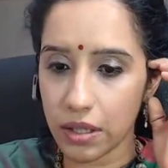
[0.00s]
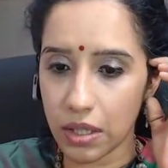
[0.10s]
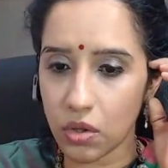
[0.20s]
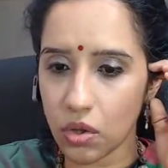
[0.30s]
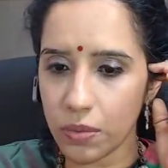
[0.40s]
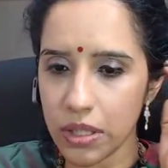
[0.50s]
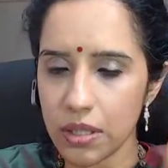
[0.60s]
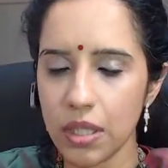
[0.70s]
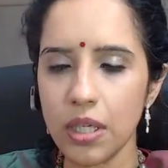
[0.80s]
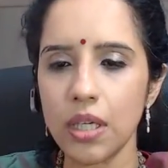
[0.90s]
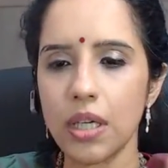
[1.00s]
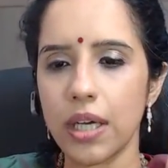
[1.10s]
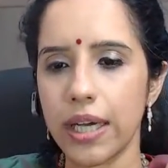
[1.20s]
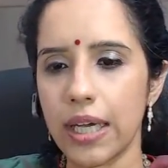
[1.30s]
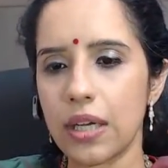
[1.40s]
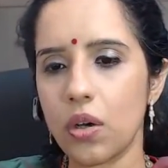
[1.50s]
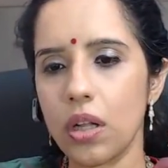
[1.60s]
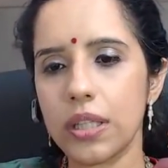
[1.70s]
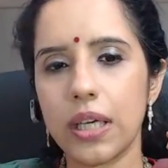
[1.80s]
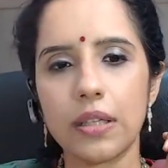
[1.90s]
enrollment and
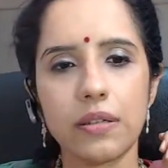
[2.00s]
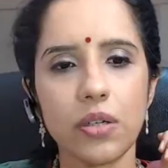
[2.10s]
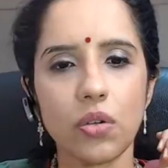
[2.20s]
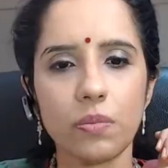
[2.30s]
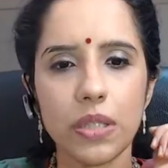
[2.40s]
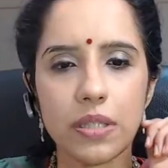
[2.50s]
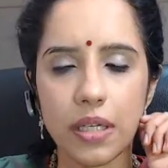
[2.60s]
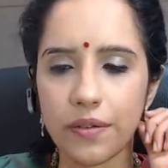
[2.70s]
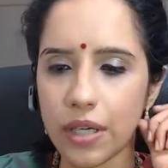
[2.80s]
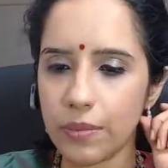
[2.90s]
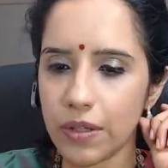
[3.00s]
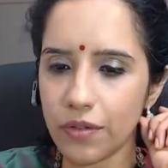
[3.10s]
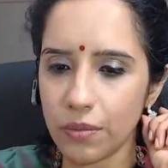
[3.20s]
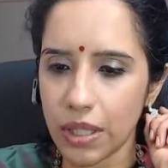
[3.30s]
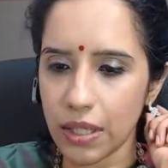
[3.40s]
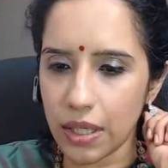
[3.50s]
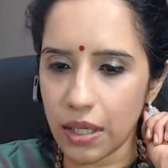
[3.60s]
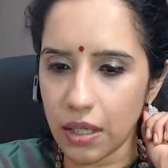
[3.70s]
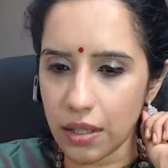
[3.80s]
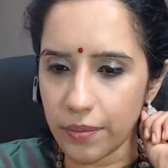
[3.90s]
all the other enrollments that have come in from
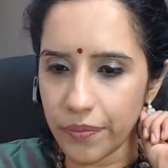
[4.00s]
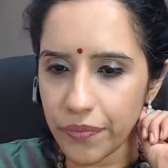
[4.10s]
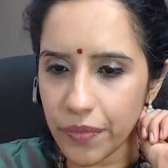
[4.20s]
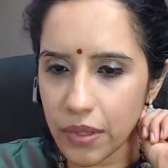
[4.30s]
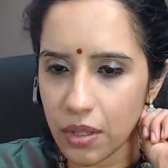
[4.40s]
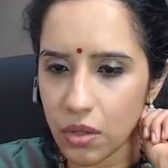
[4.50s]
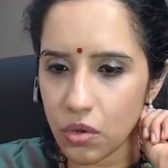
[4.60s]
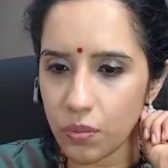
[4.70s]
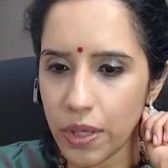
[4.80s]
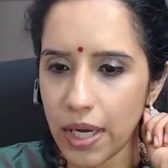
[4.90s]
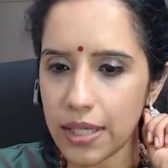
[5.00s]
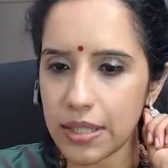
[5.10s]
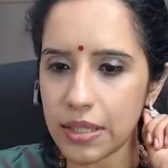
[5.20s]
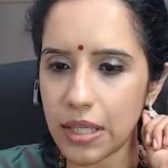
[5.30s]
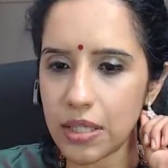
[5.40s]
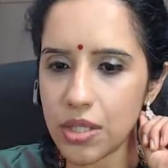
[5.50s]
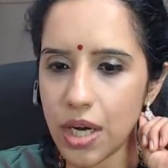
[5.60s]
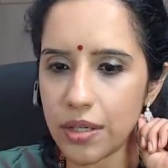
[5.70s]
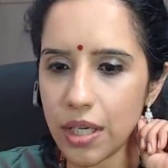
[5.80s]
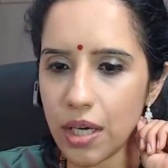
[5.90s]
India. Rupa Hasit
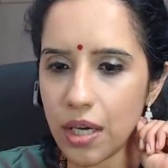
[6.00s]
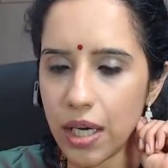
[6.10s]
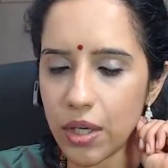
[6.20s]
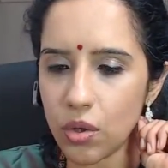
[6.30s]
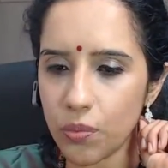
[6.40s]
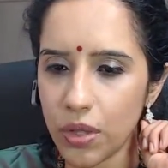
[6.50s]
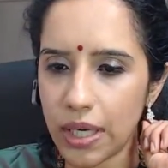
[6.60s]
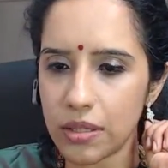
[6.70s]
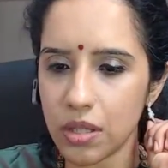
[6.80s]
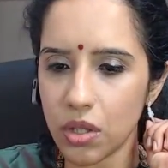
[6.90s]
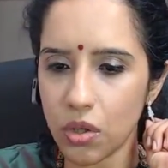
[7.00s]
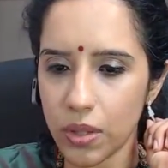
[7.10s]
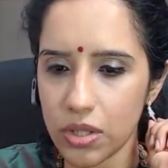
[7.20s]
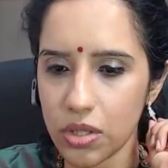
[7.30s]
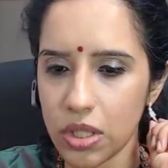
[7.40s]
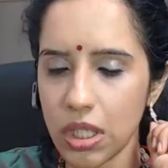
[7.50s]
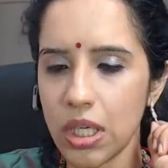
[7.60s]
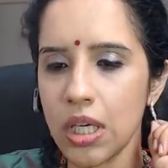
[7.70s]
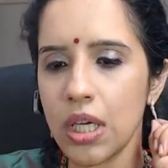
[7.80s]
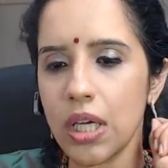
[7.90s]
Anjaria, I hope we answered your question.
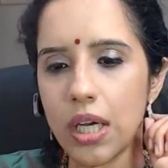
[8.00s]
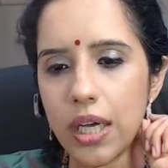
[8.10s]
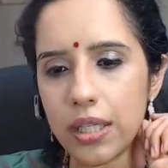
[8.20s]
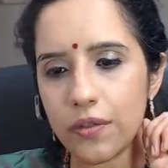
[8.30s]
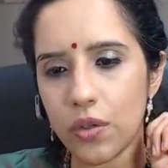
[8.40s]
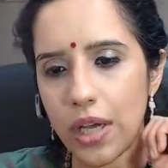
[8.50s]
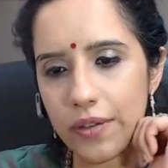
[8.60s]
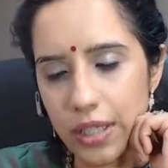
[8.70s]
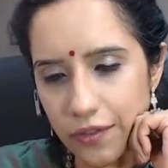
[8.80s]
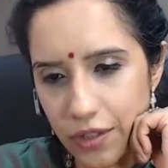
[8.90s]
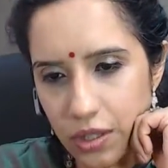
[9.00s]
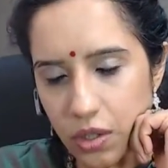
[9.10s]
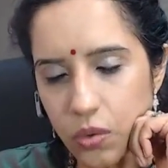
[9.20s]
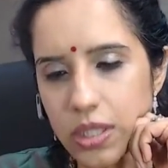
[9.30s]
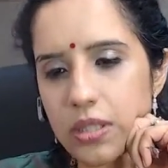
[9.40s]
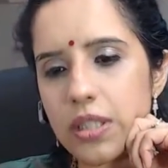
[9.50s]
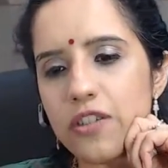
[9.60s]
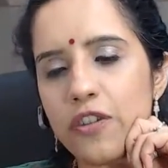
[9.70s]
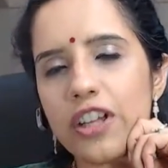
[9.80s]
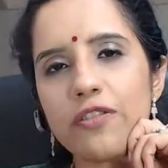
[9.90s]
And if you have any further
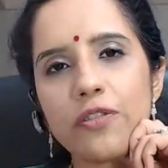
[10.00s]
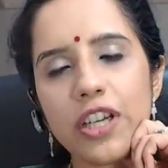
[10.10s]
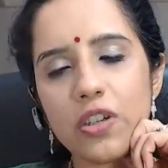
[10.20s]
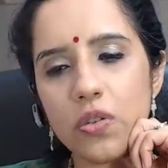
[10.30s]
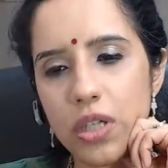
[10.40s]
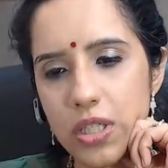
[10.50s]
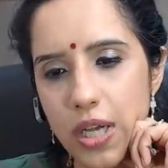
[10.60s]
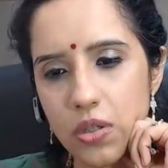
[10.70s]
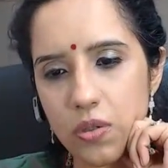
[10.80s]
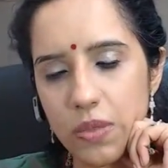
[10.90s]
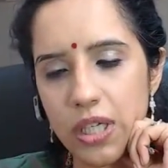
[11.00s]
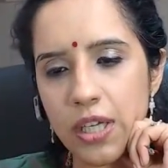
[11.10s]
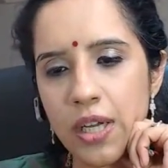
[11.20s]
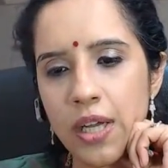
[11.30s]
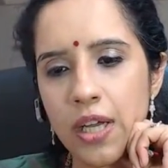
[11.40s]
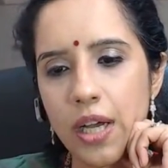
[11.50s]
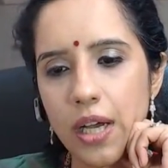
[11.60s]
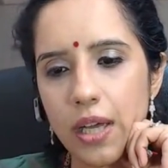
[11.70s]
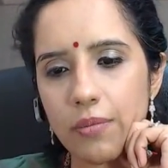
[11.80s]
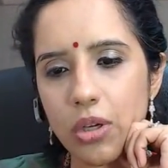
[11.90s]
questions, feel free to reach out to me.
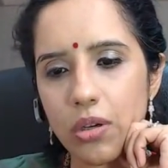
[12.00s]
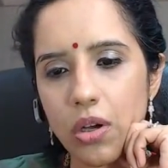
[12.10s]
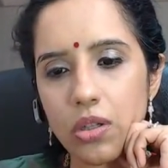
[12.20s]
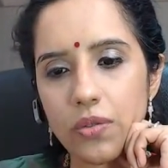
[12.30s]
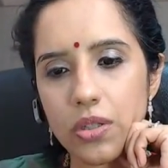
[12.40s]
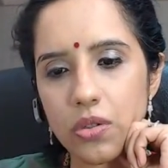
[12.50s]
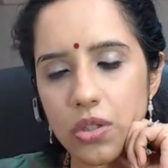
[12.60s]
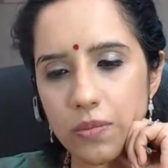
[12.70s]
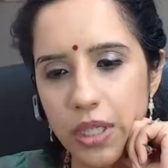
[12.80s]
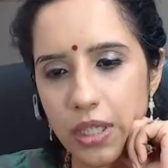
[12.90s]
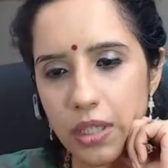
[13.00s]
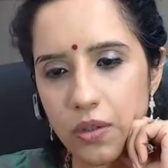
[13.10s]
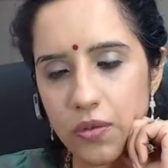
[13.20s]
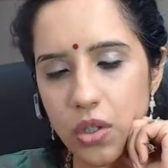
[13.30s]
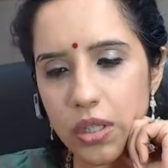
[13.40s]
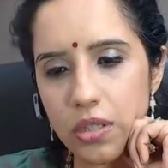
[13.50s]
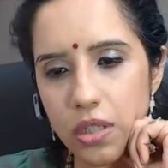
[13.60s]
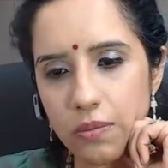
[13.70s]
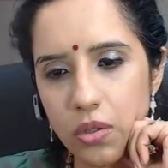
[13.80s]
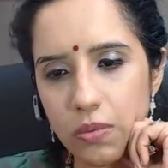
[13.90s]
I am on all over social media. You've joined this
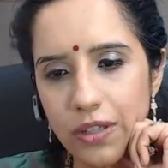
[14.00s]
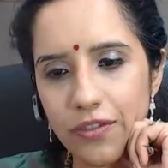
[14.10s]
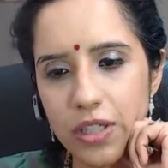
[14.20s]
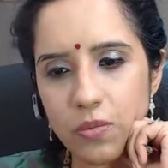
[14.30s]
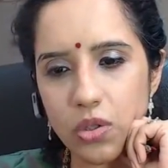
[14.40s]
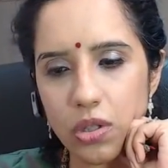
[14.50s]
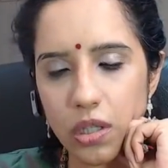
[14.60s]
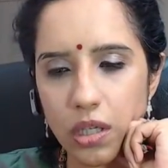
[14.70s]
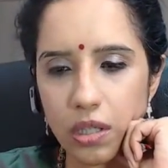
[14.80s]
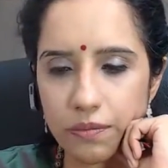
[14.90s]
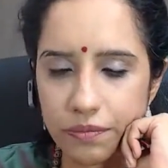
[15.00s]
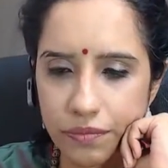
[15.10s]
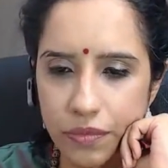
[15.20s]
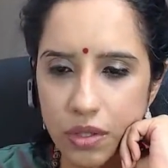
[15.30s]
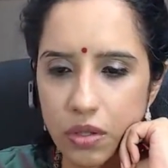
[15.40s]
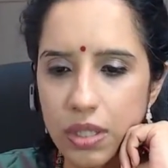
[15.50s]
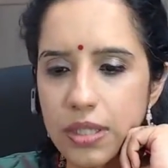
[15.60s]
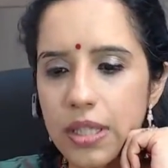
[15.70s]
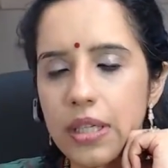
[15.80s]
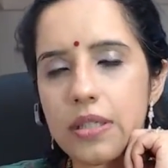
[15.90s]
on through my Facebook. You can
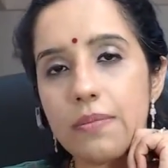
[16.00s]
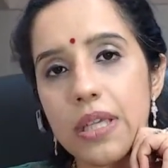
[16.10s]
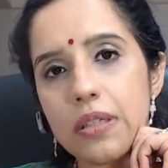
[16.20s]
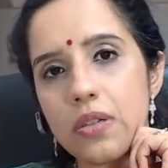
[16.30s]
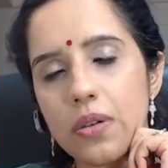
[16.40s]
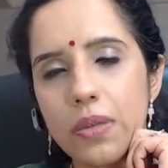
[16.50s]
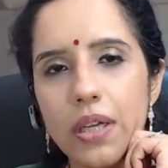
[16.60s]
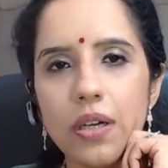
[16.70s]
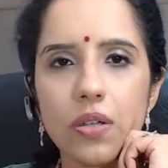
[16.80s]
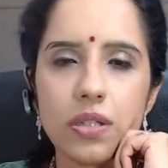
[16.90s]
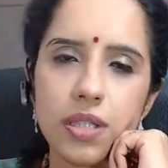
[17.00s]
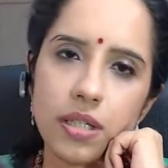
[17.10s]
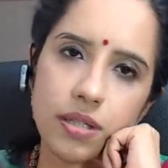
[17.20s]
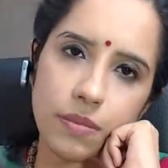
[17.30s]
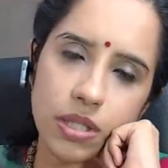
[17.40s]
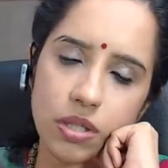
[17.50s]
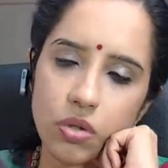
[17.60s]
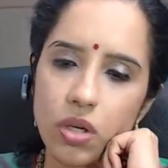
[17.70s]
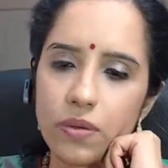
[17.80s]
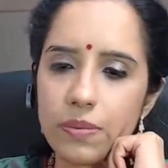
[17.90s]
send us a message from there. You can send us a message
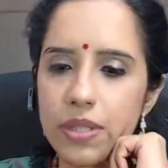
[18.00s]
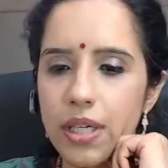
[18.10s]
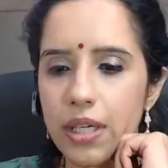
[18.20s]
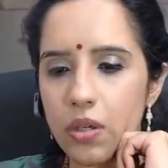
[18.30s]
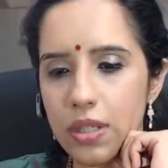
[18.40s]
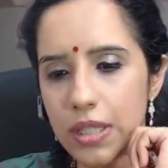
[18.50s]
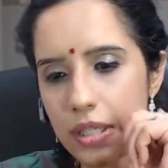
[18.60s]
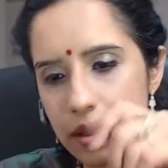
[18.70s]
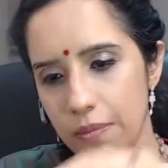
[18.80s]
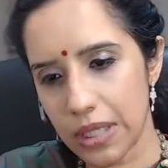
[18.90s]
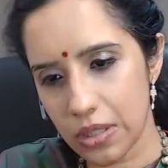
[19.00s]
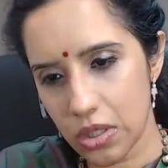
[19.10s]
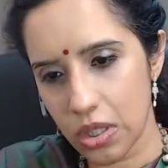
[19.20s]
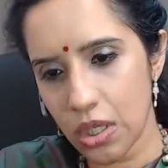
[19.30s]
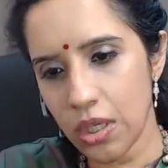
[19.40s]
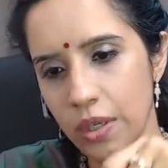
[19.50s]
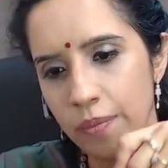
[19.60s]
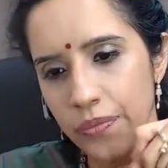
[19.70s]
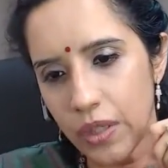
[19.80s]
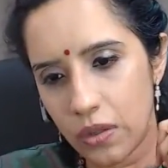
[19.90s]
through our website. You can send us a message
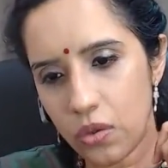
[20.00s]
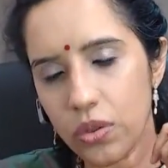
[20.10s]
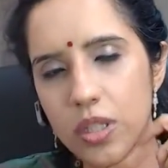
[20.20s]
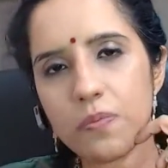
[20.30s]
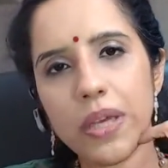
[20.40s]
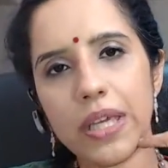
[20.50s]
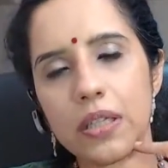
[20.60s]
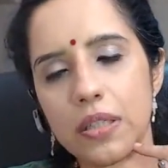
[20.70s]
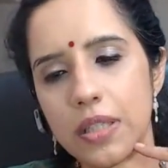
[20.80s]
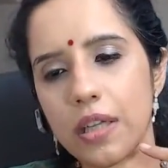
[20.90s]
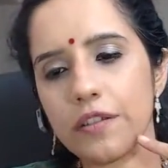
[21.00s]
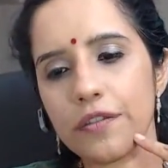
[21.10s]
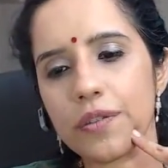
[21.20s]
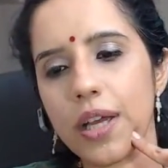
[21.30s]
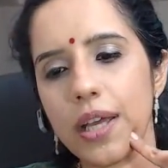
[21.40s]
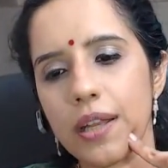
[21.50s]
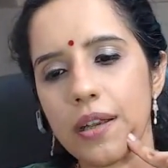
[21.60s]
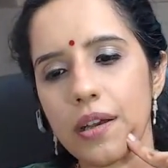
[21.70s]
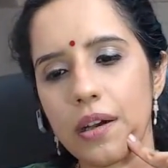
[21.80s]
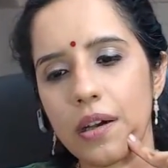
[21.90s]
through this page itself, and